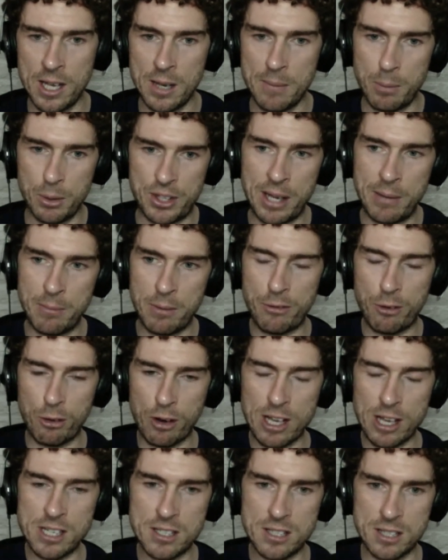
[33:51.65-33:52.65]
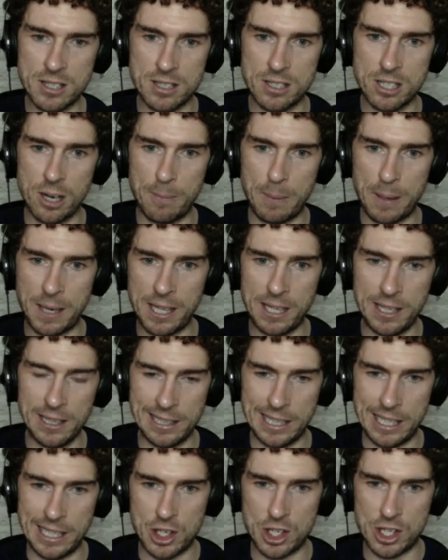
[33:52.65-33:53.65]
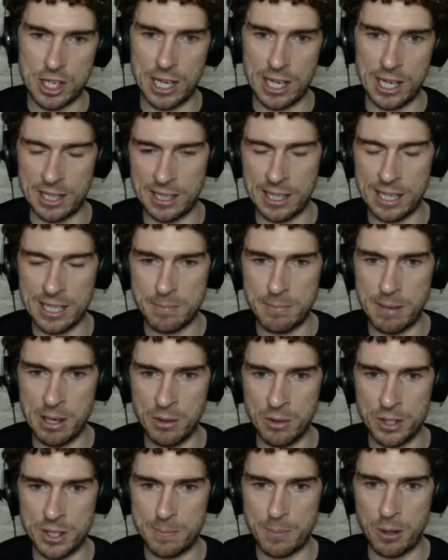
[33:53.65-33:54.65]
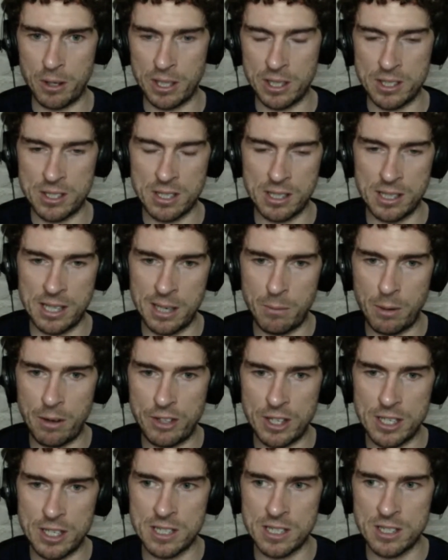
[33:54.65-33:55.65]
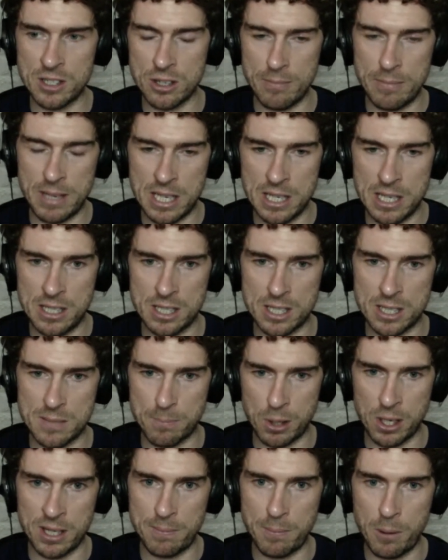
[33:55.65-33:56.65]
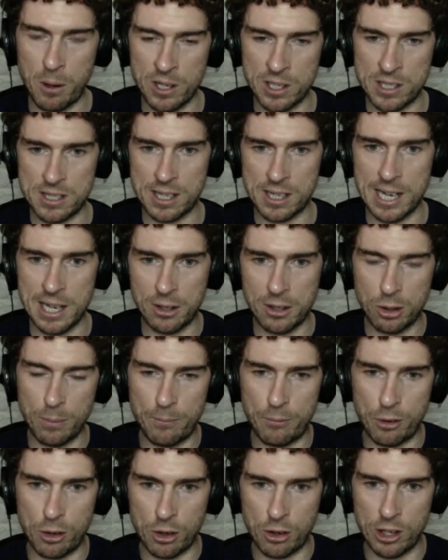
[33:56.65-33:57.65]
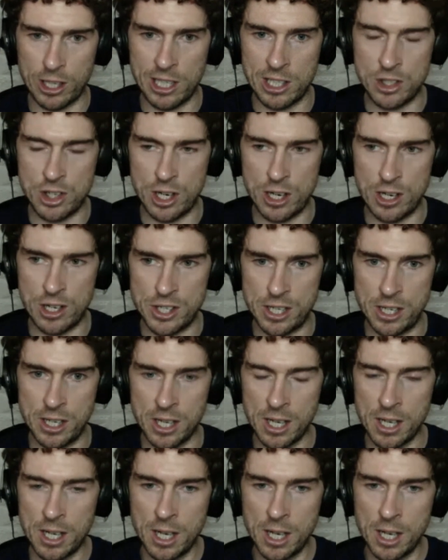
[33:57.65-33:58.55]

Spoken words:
But then we've a race to the top of the hill each day, and that's mountains points. And then we've these intermediate sprint points that gather up for a green jersey.